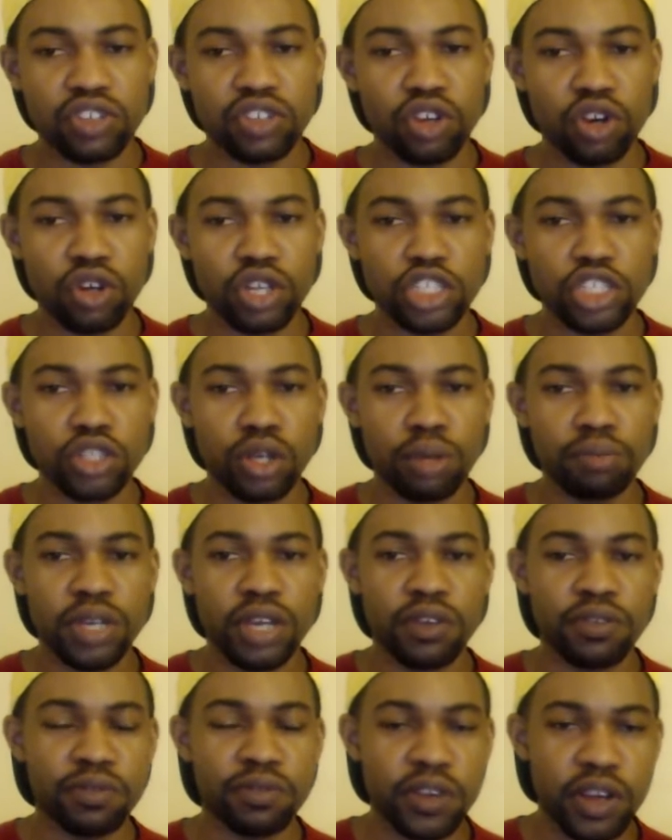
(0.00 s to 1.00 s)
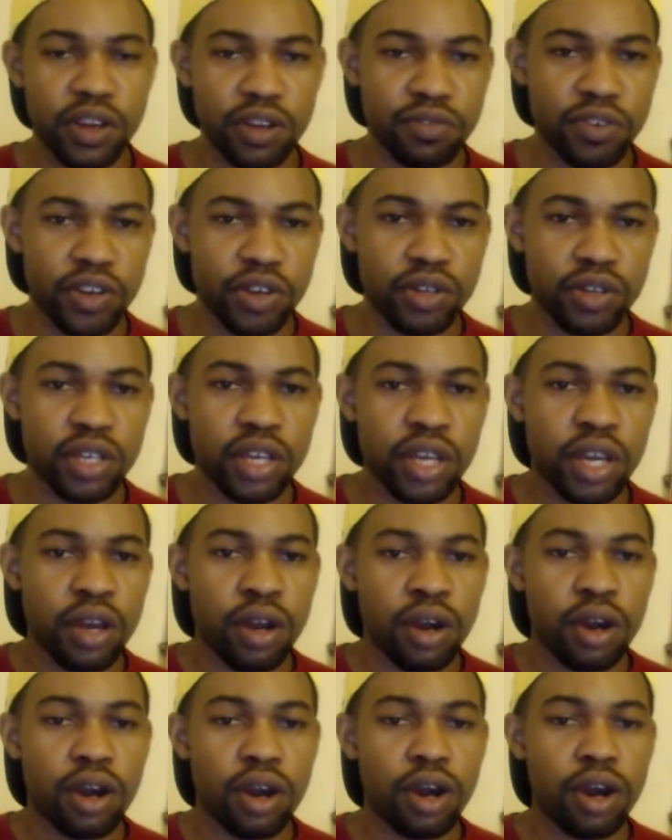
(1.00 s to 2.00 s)
So this is going to be a very, very
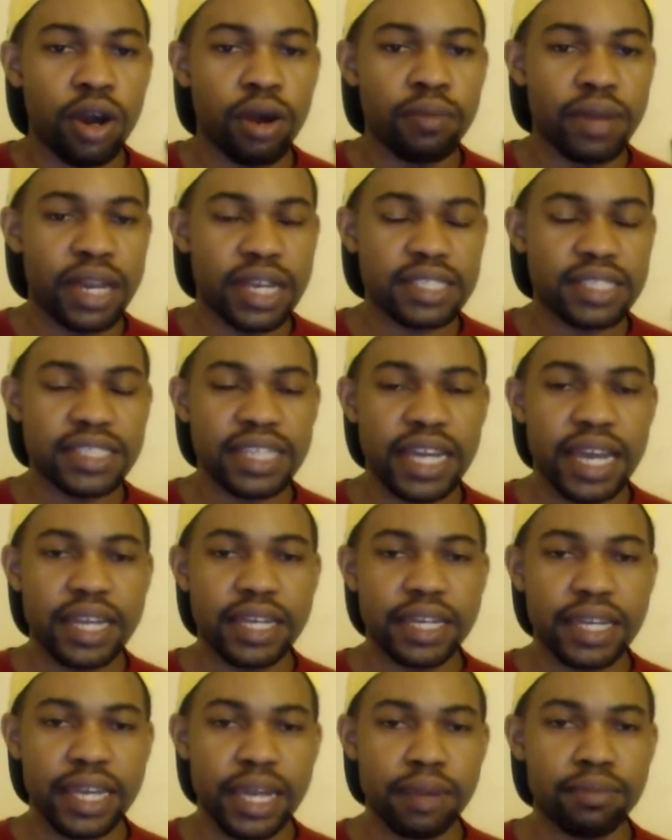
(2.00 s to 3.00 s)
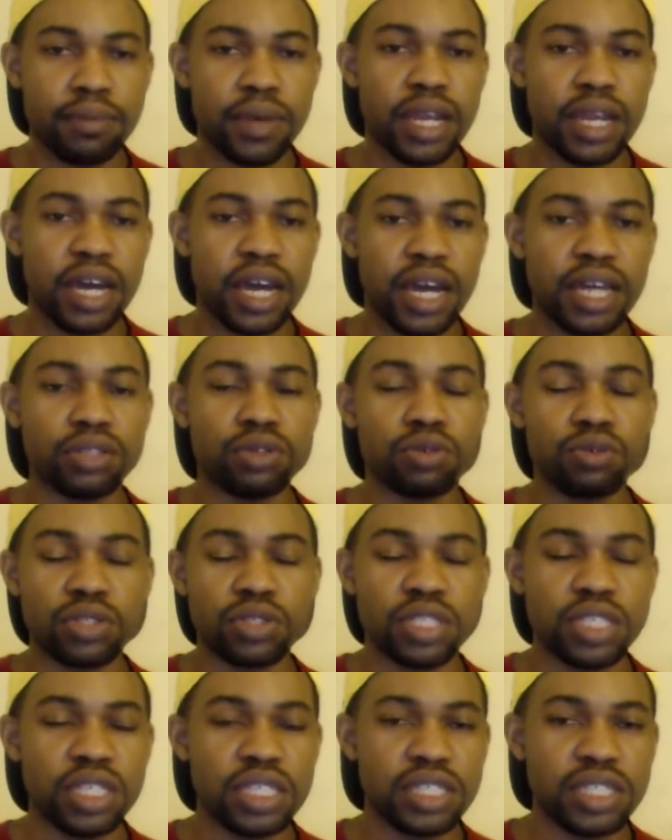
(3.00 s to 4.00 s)
exciting game, and I do
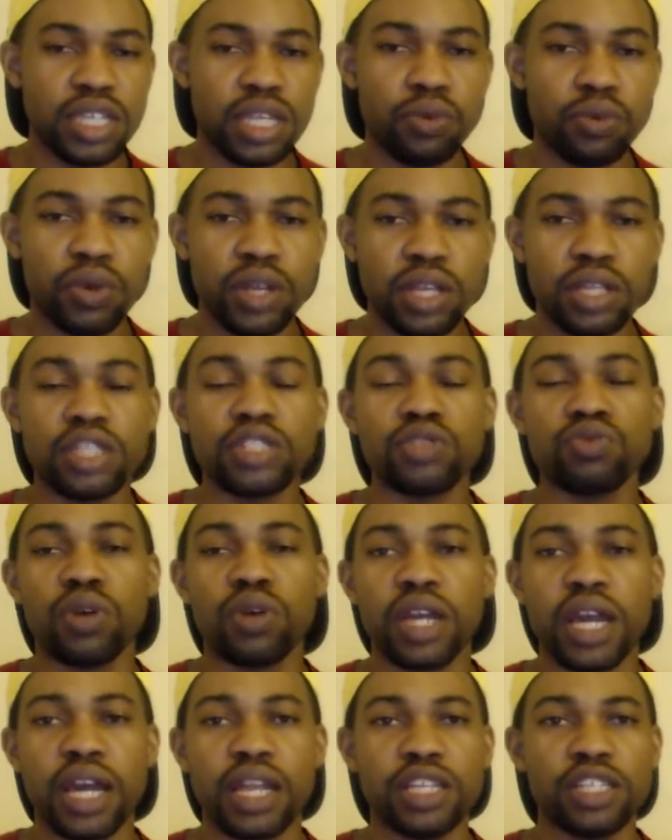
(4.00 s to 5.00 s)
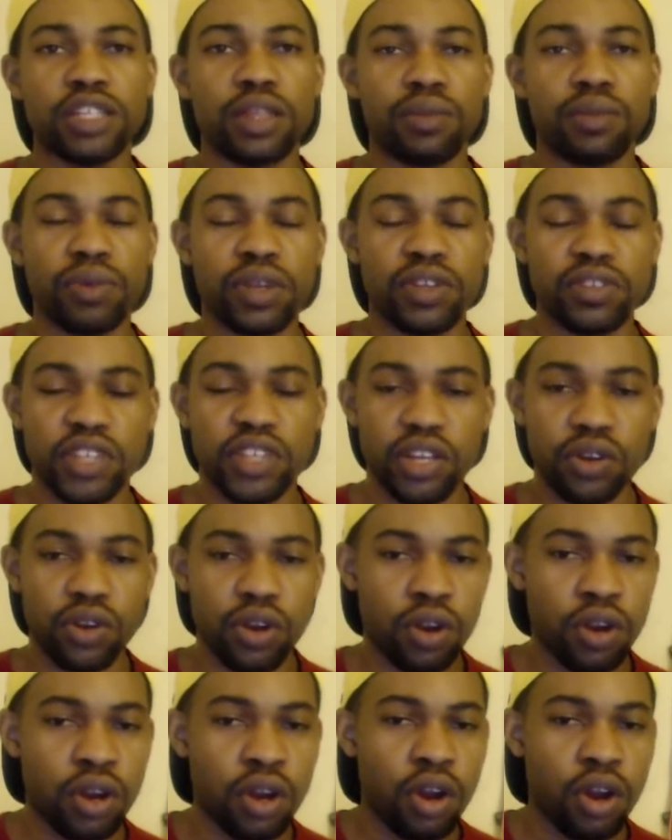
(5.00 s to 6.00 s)
see City winning this one at least
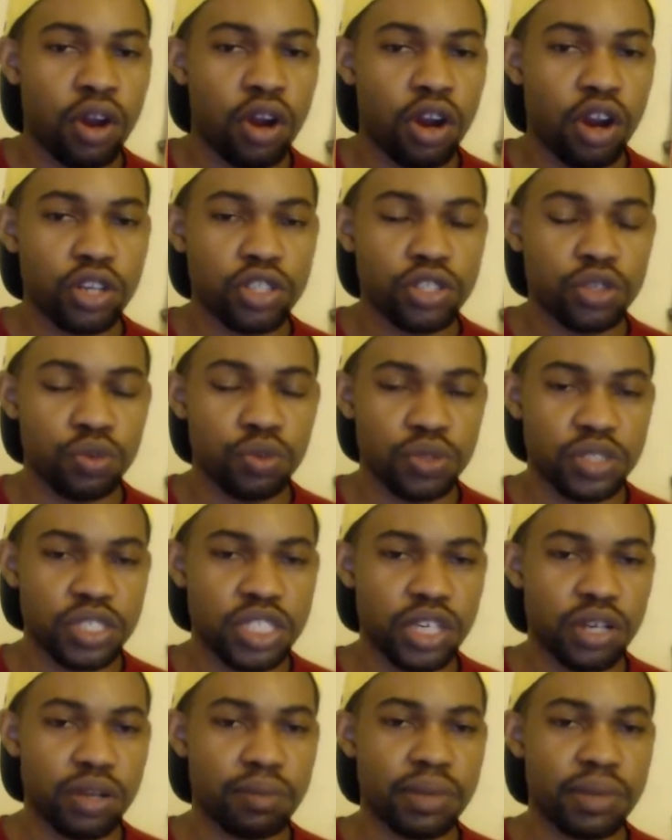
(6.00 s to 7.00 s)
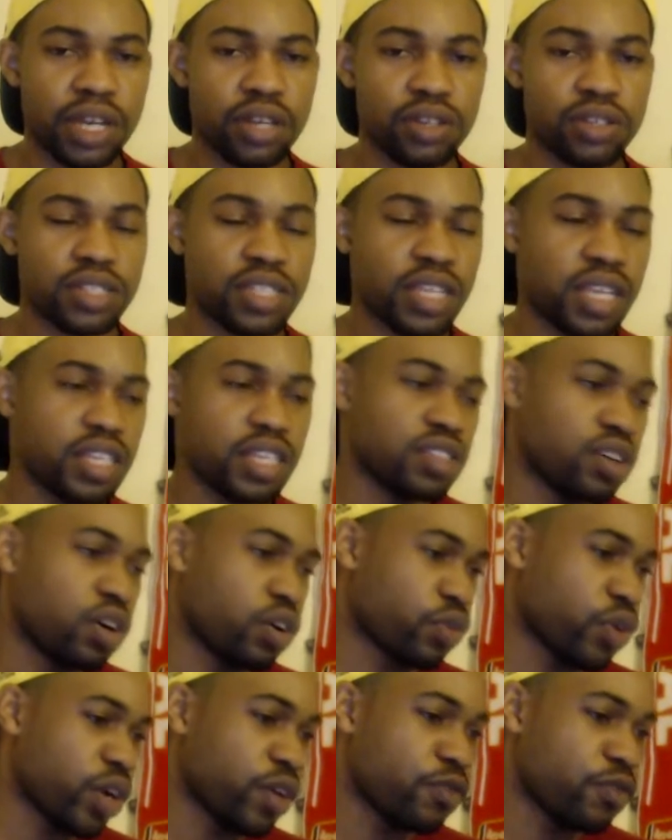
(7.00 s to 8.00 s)
3-0 or 2-0, man, because City is
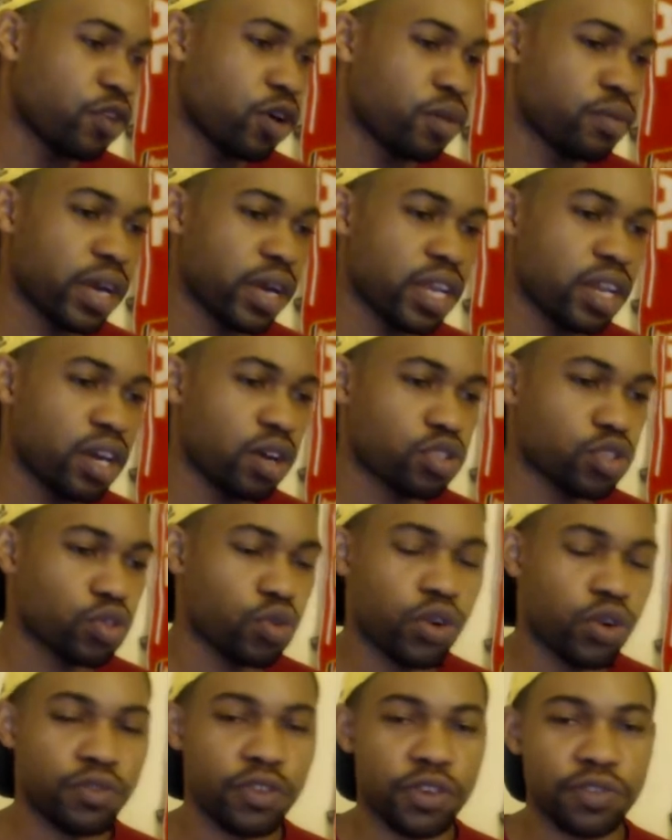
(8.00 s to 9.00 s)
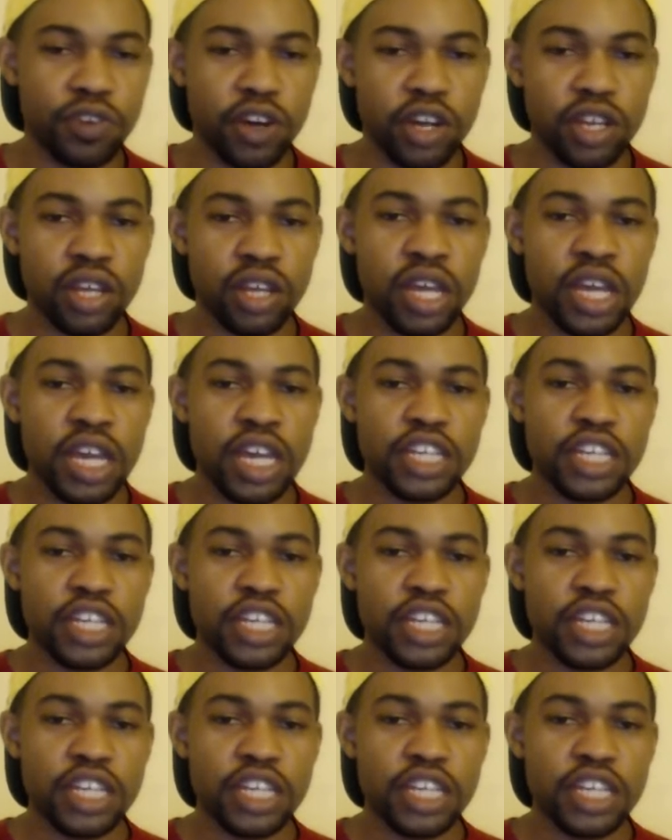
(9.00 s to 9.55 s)
on great form right now. Scored for fun.